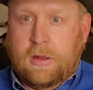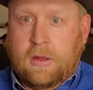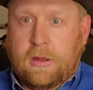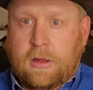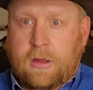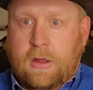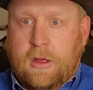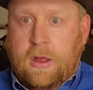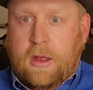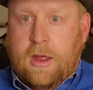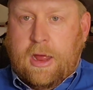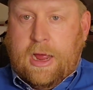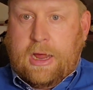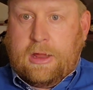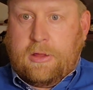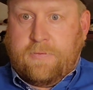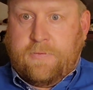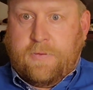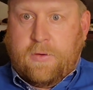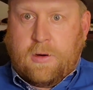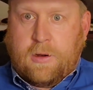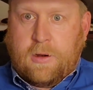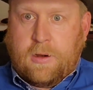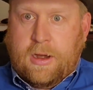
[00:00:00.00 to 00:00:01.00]
as
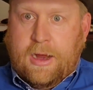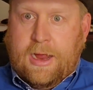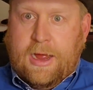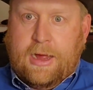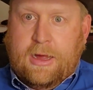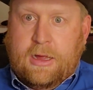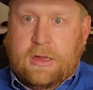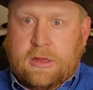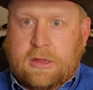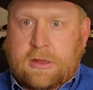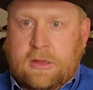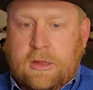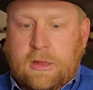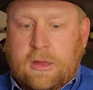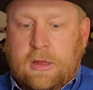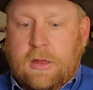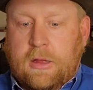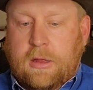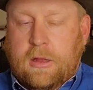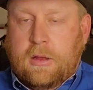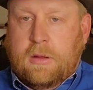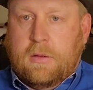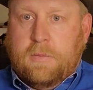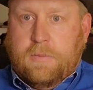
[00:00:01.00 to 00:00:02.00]
far as
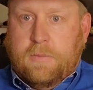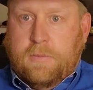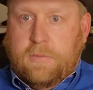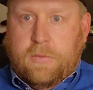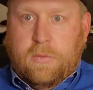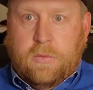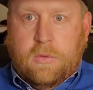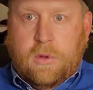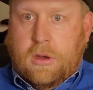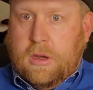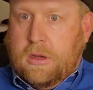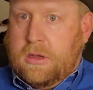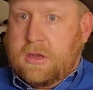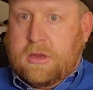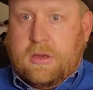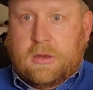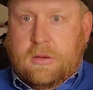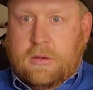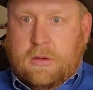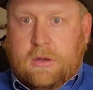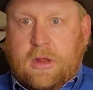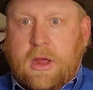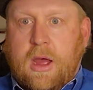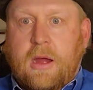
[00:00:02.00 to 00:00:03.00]

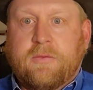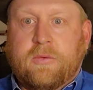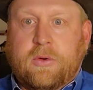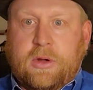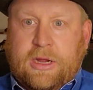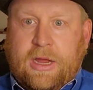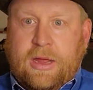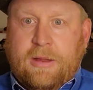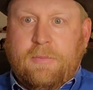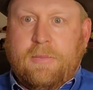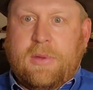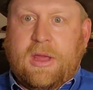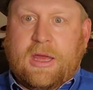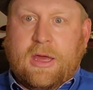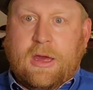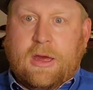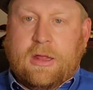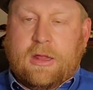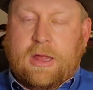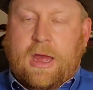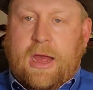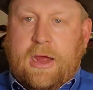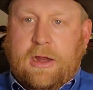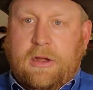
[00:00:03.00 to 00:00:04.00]
covering it because
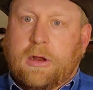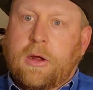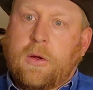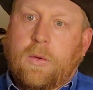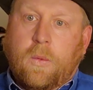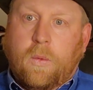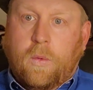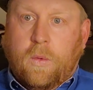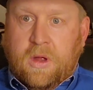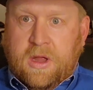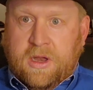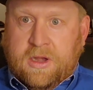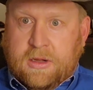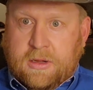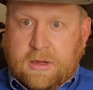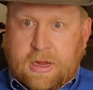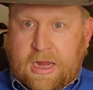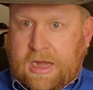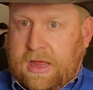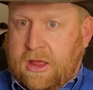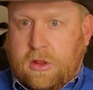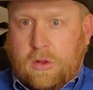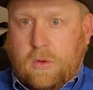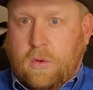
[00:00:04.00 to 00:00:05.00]
I don't want any
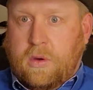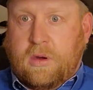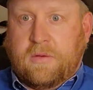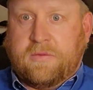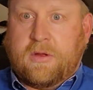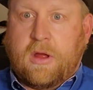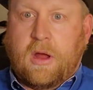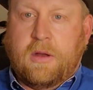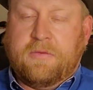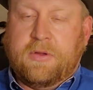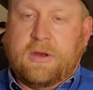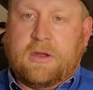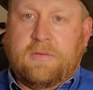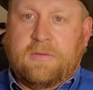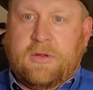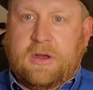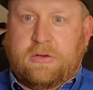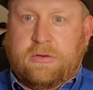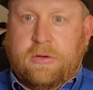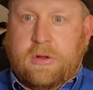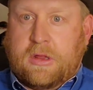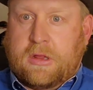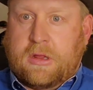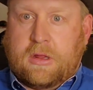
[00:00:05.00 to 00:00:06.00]
sort of conflict of
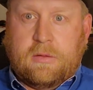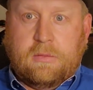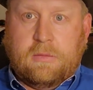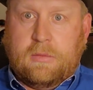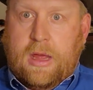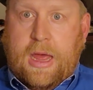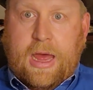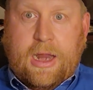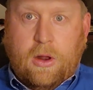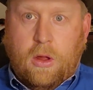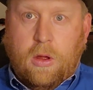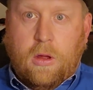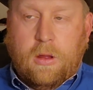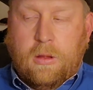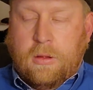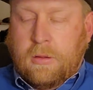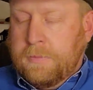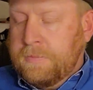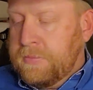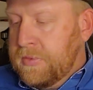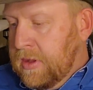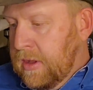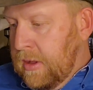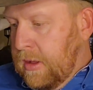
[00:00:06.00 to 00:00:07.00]
interest at all.
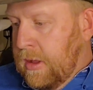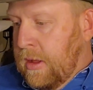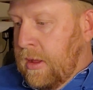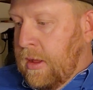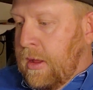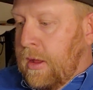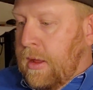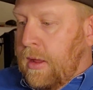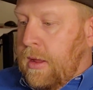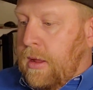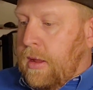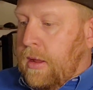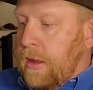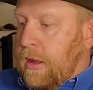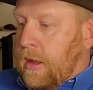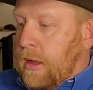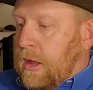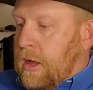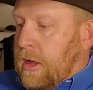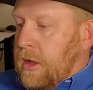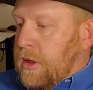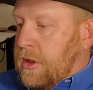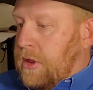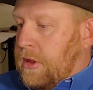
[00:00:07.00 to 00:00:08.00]

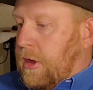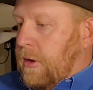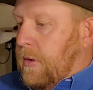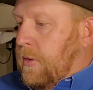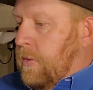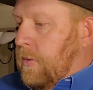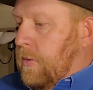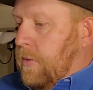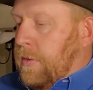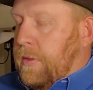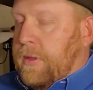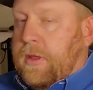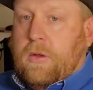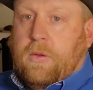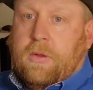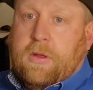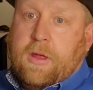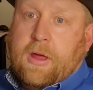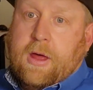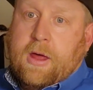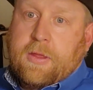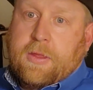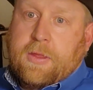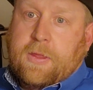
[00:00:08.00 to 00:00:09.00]
So the only
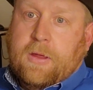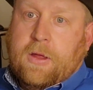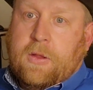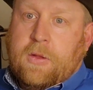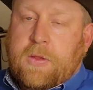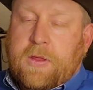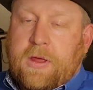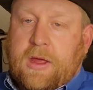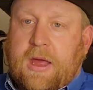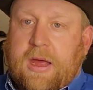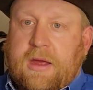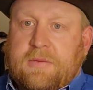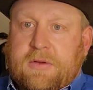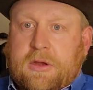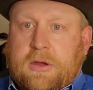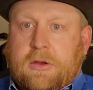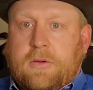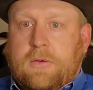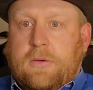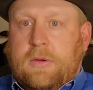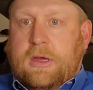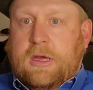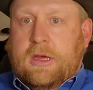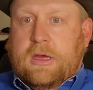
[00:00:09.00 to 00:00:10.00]
other thing I have to do
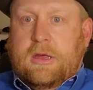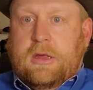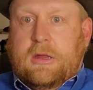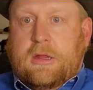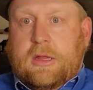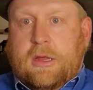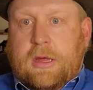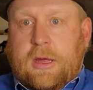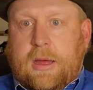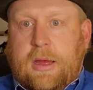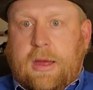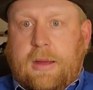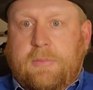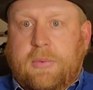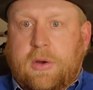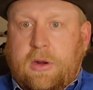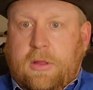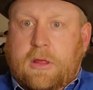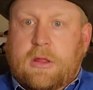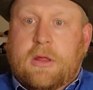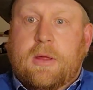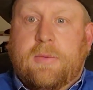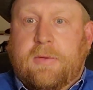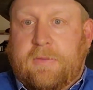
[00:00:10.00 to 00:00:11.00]
is I'm putting this
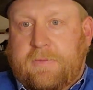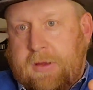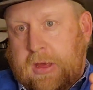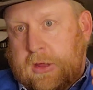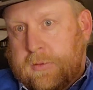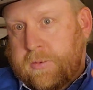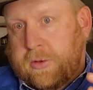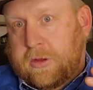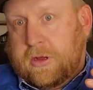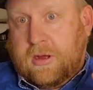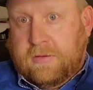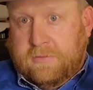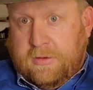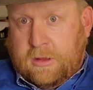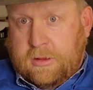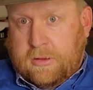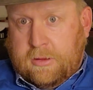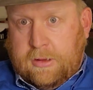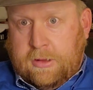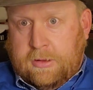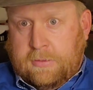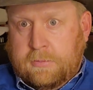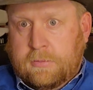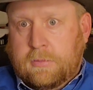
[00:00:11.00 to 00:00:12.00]
up on Facebook,
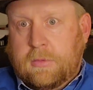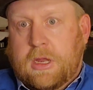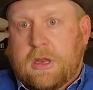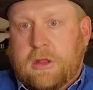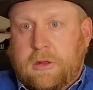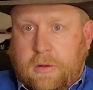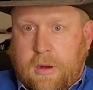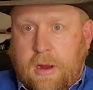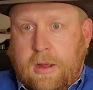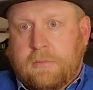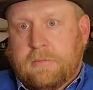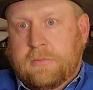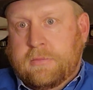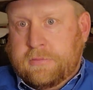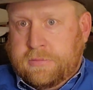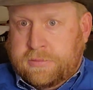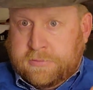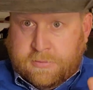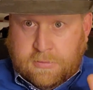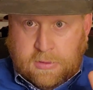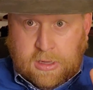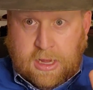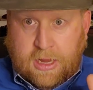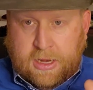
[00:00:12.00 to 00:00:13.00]
obviously, Instagram,
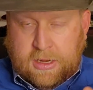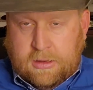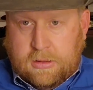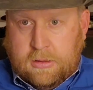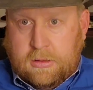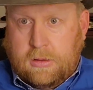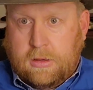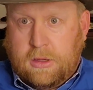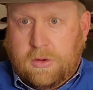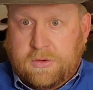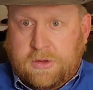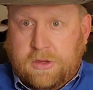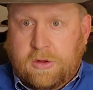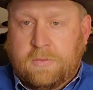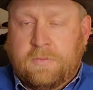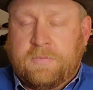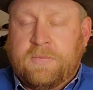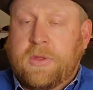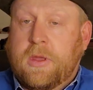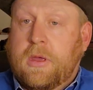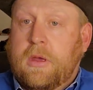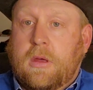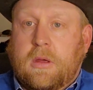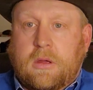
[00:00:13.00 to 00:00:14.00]
and YouTube.
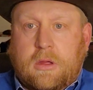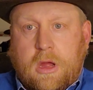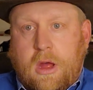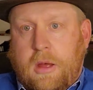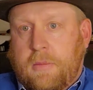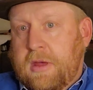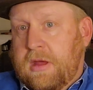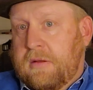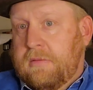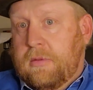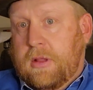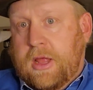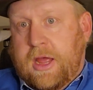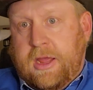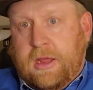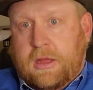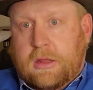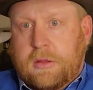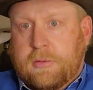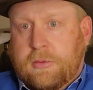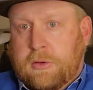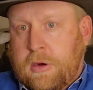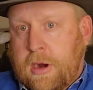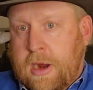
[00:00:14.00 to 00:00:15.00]
Comment, like,
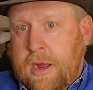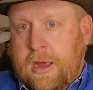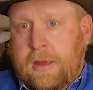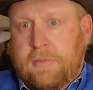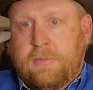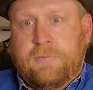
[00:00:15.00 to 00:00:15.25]
subscribe,